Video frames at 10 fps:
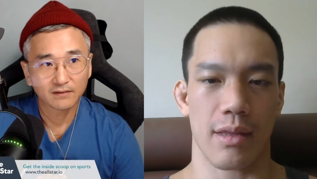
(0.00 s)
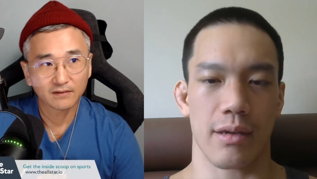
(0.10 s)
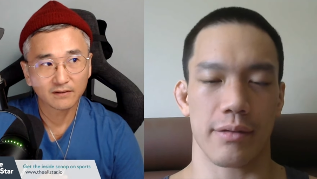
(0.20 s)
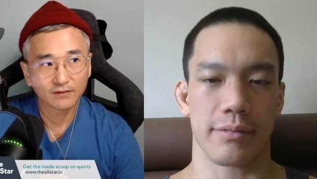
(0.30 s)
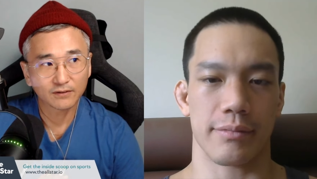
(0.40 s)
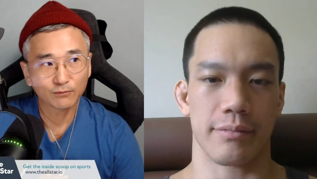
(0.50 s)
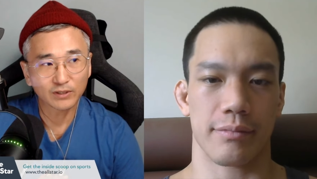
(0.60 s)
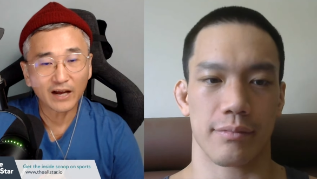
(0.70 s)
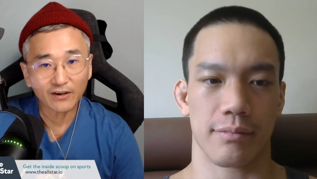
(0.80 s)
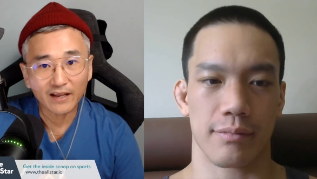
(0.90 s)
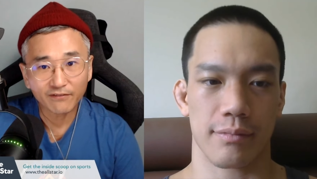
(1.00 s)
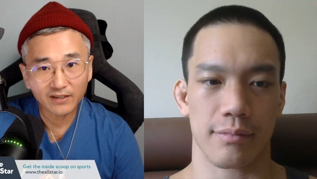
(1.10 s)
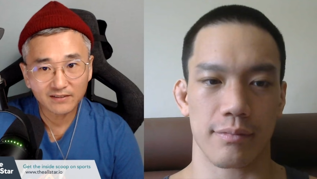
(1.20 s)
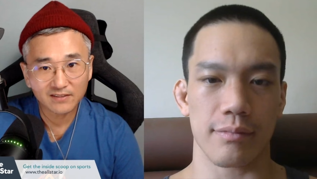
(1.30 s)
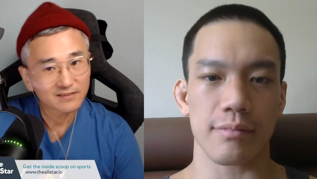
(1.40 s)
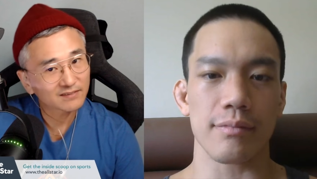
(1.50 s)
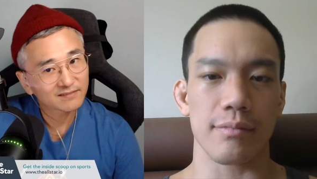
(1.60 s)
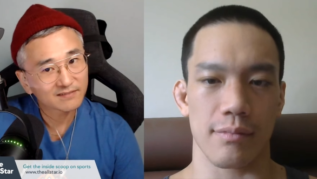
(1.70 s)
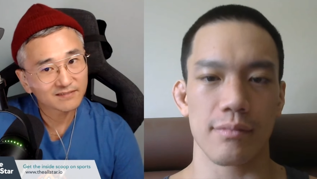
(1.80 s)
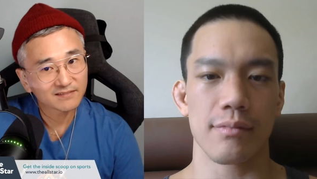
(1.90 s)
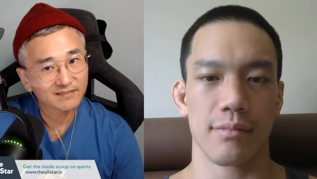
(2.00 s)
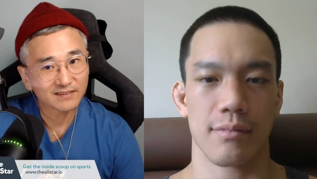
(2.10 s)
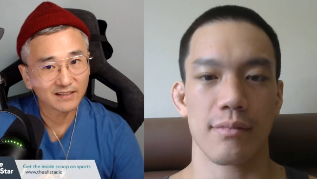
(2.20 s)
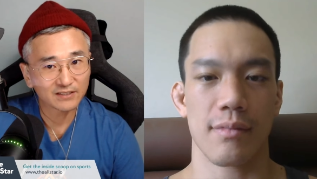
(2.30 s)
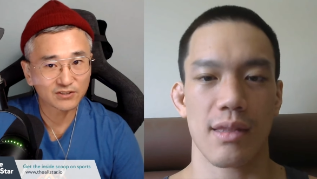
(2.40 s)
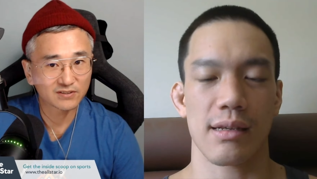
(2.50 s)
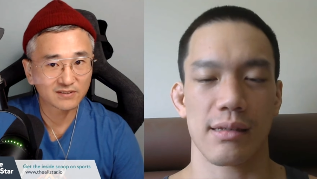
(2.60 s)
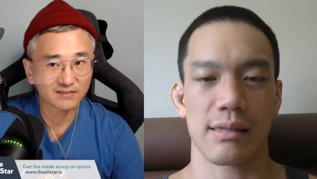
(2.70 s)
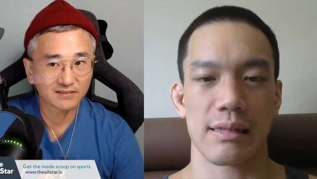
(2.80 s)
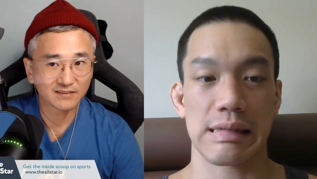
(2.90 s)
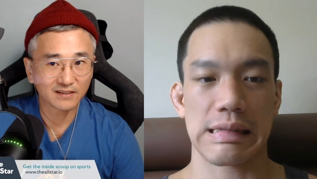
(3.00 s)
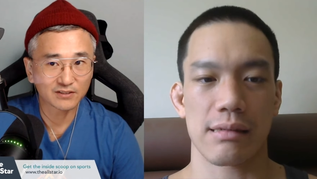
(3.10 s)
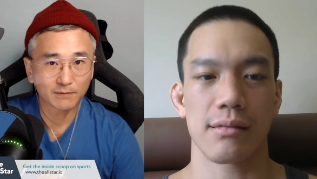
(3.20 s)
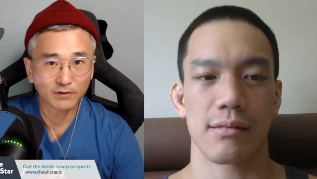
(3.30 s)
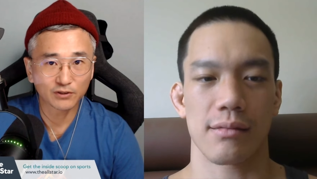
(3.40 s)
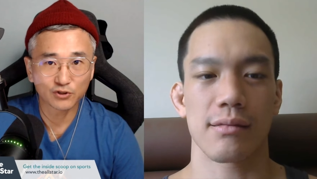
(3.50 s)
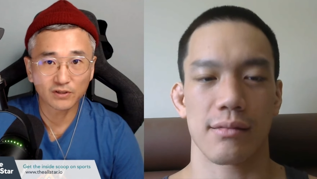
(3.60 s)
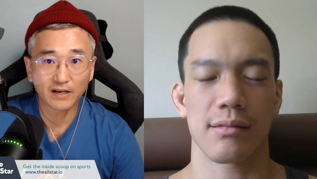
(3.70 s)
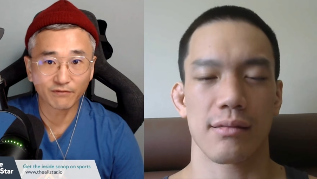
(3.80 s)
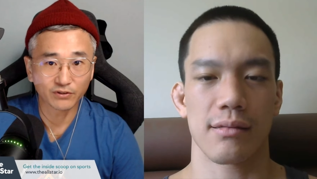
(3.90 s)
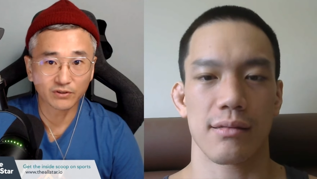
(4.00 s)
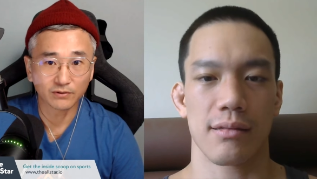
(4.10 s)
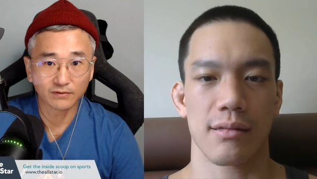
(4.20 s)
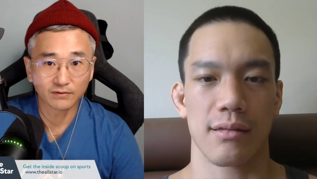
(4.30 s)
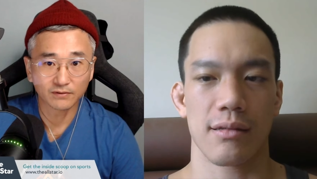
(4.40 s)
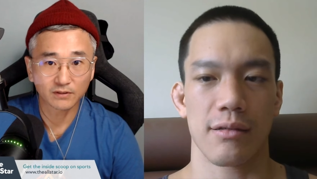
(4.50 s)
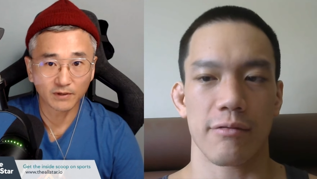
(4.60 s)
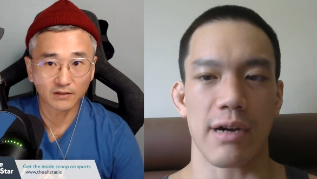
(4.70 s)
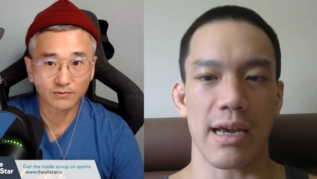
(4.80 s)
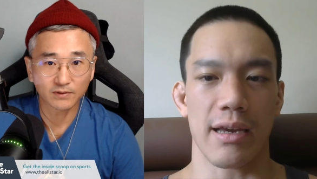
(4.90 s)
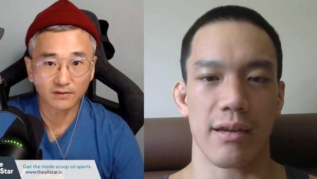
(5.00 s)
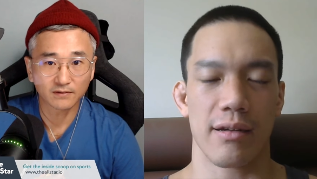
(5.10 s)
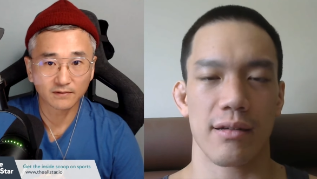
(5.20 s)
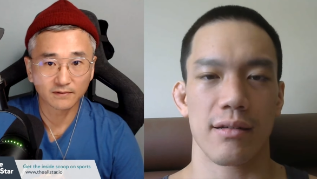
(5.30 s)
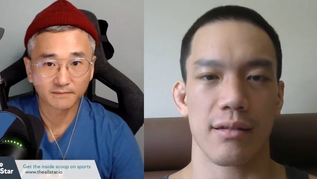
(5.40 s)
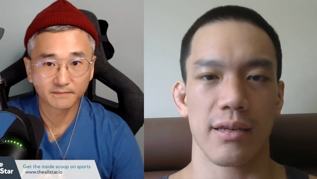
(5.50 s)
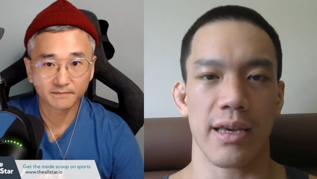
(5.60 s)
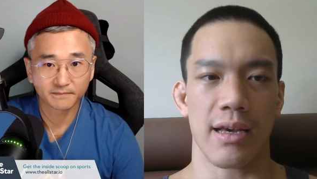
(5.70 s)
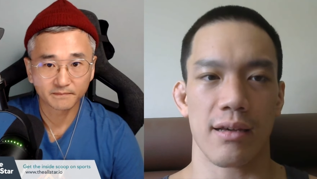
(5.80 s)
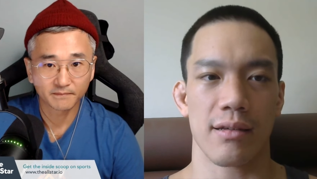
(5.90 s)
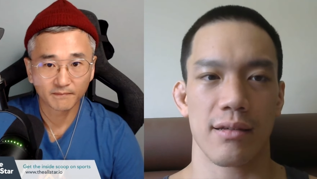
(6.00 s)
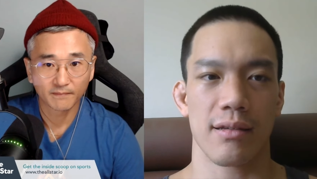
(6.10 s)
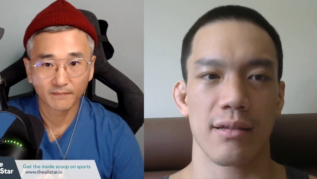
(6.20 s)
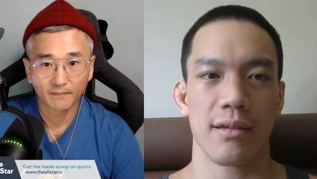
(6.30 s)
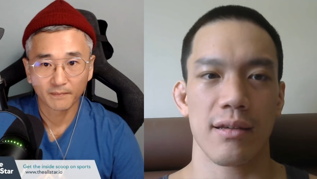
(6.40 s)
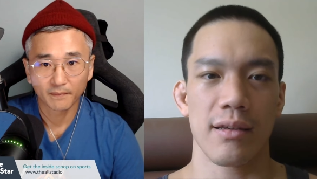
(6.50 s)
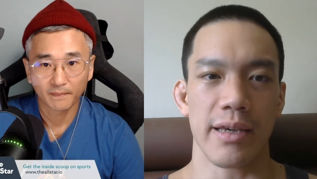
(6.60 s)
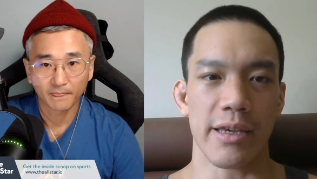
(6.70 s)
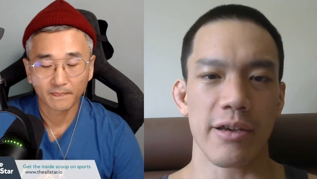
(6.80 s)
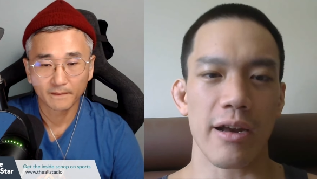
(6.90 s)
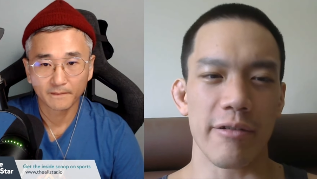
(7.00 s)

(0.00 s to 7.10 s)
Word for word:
Speaker 1: you know without evidence it's it's something you should never do to be honest right
Speaker 2: yeah yeah you got